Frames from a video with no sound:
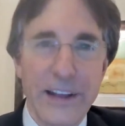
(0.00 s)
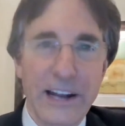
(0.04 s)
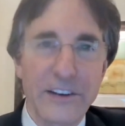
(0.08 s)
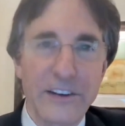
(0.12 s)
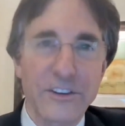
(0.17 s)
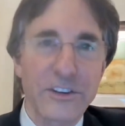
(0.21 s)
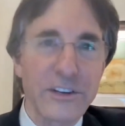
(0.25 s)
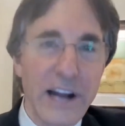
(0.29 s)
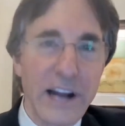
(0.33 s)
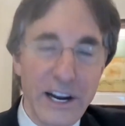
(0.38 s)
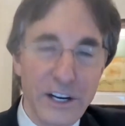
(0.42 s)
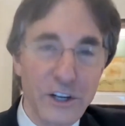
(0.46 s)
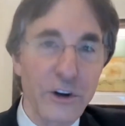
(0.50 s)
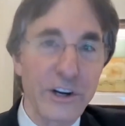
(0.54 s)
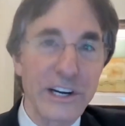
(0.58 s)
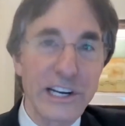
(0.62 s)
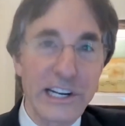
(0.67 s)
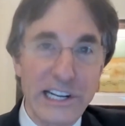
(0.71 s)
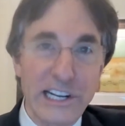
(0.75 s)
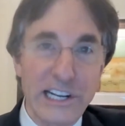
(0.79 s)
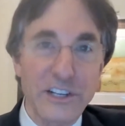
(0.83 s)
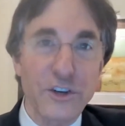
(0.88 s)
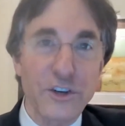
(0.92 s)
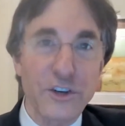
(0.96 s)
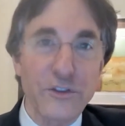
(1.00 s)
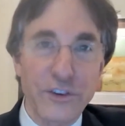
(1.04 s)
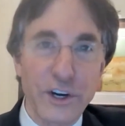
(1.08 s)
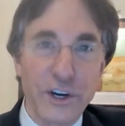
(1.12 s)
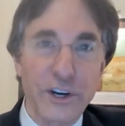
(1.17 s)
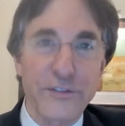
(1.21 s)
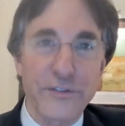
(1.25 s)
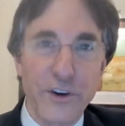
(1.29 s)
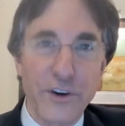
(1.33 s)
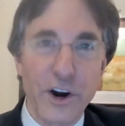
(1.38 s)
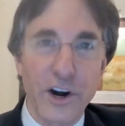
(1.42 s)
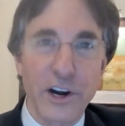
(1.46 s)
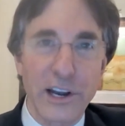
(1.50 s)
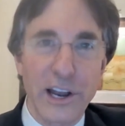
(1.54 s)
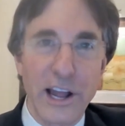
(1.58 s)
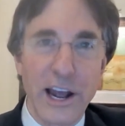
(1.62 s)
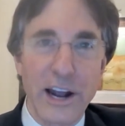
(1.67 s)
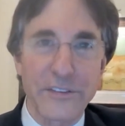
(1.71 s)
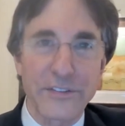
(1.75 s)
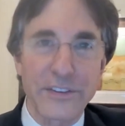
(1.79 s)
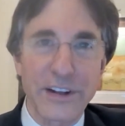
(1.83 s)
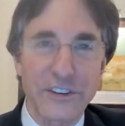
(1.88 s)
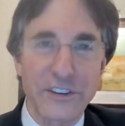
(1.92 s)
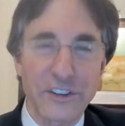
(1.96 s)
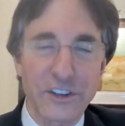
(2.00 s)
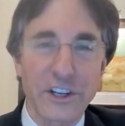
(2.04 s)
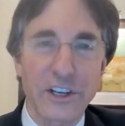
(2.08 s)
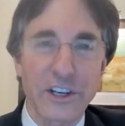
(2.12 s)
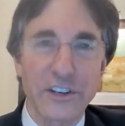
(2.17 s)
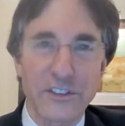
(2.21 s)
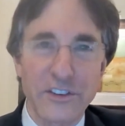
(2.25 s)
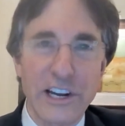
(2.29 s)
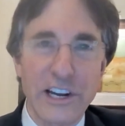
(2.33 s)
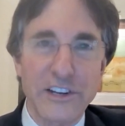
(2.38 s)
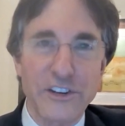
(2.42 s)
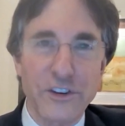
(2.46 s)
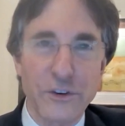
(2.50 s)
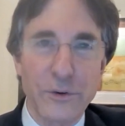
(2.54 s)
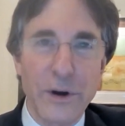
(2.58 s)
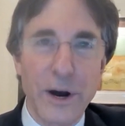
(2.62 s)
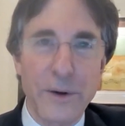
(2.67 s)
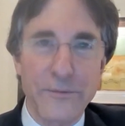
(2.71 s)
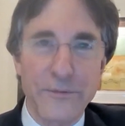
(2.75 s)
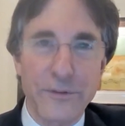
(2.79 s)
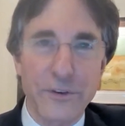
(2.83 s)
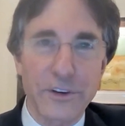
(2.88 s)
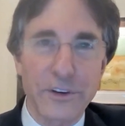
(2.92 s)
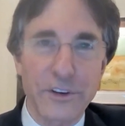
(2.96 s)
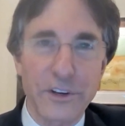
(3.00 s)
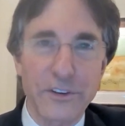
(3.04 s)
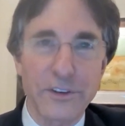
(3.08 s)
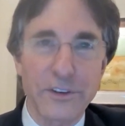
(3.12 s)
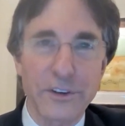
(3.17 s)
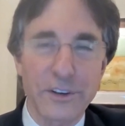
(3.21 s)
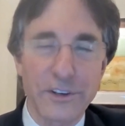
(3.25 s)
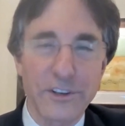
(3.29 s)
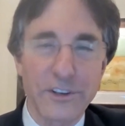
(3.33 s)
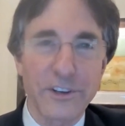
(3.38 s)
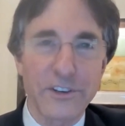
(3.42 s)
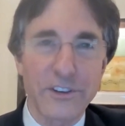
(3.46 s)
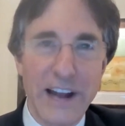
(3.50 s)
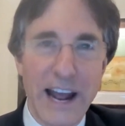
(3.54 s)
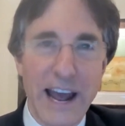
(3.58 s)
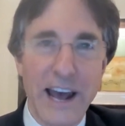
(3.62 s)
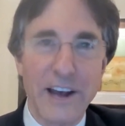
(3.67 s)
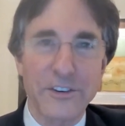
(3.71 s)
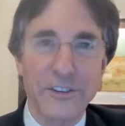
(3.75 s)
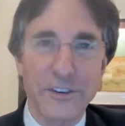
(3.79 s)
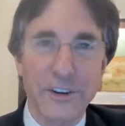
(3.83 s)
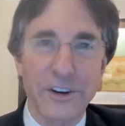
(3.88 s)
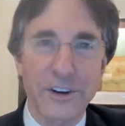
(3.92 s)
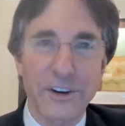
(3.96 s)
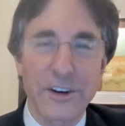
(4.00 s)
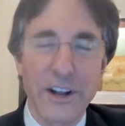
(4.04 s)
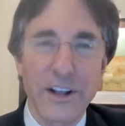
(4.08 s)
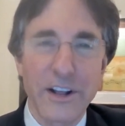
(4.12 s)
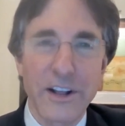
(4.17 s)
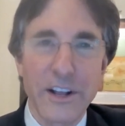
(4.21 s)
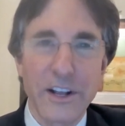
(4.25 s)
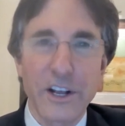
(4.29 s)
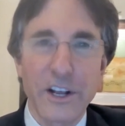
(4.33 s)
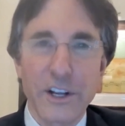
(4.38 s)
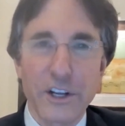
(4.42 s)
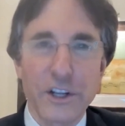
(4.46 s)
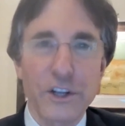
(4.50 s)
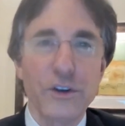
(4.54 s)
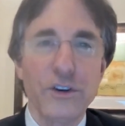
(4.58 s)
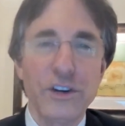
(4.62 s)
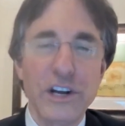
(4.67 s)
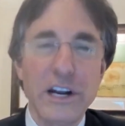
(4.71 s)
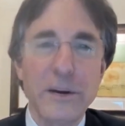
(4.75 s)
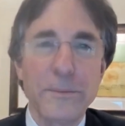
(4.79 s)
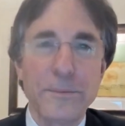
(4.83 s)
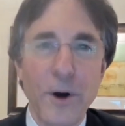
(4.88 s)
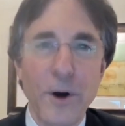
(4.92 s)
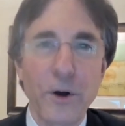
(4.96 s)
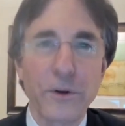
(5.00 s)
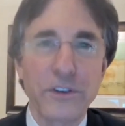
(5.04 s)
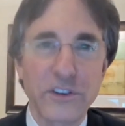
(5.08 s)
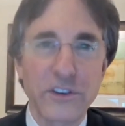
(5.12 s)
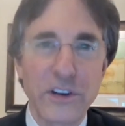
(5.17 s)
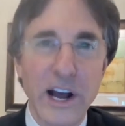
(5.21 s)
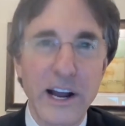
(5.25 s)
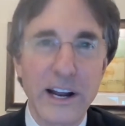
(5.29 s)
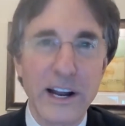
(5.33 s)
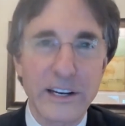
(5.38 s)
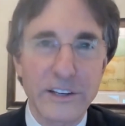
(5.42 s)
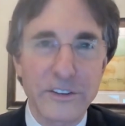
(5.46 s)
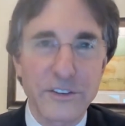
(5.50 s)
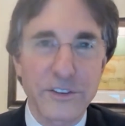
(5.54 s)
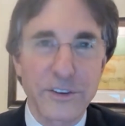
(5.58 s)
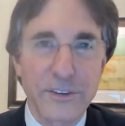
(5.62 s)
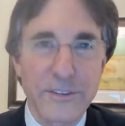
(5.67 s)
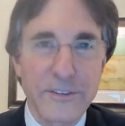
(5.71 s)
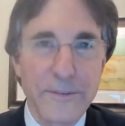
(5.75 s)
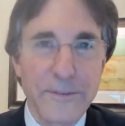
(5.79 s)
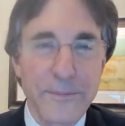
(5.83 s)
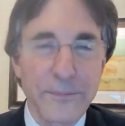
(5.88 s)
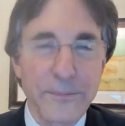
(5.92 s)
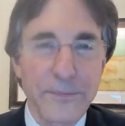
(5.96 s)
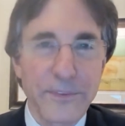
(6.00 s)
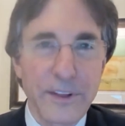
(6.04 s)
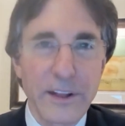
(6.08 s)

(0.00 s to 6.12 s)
That's not going to get you very far in life. That's going to set you up for dis disaster. You need both sides.